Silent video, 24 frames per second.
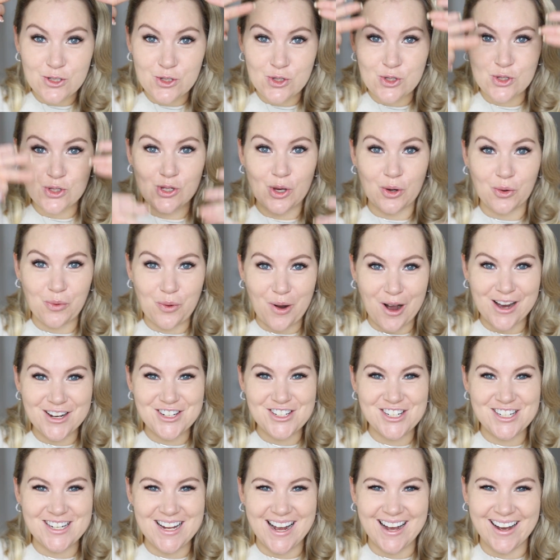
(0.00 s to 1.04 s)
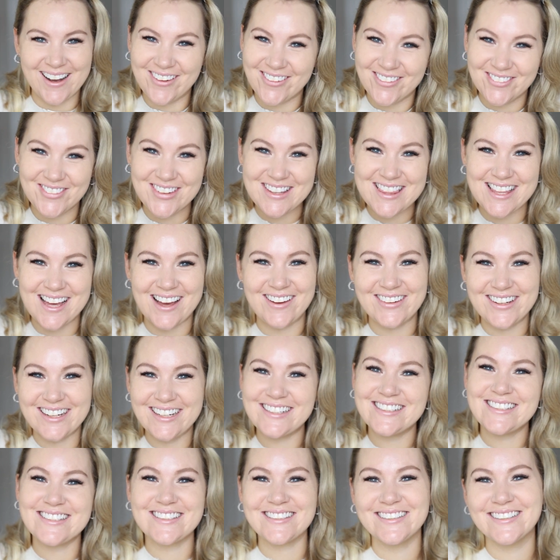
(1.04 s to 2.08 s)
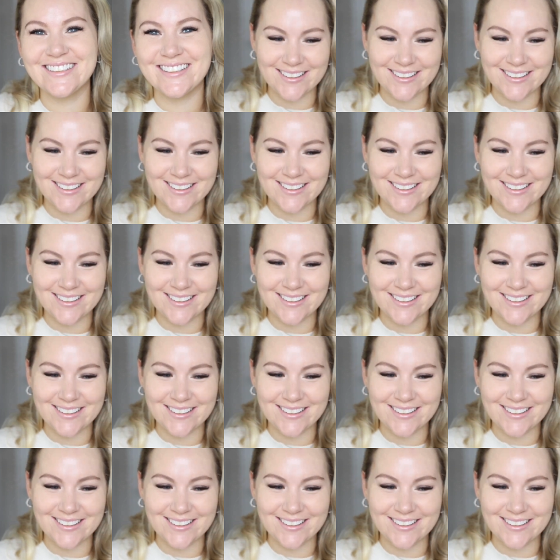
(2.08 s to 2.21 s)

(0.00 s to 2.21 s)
so washed out without it.